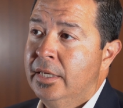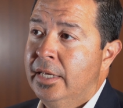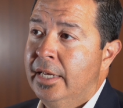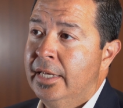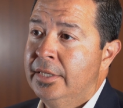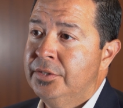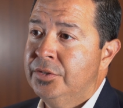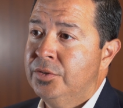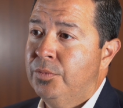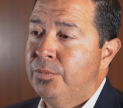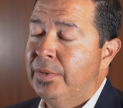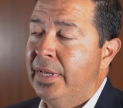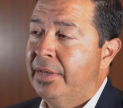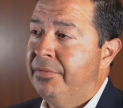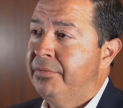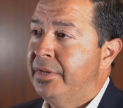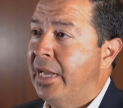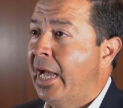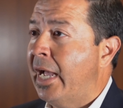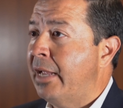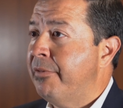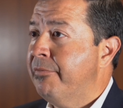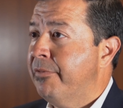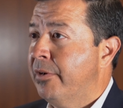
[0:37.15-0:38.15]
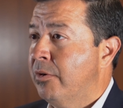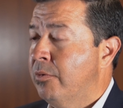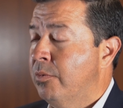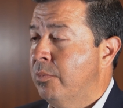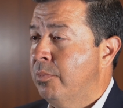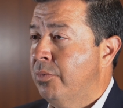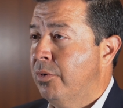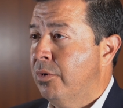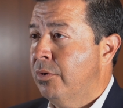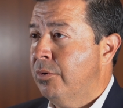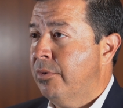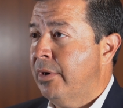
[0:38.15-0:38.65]
And so we have 9 federal
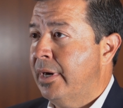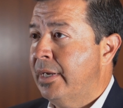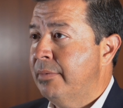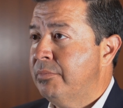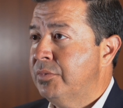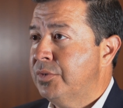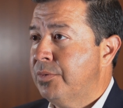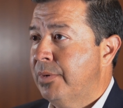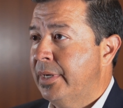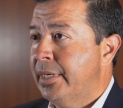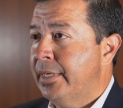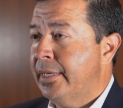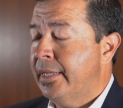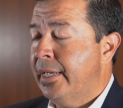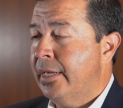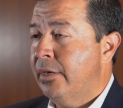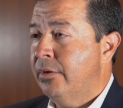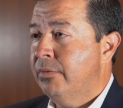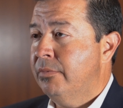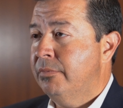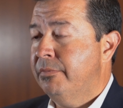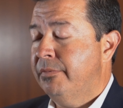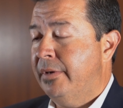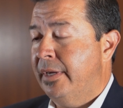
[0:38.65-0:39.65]
programs right now,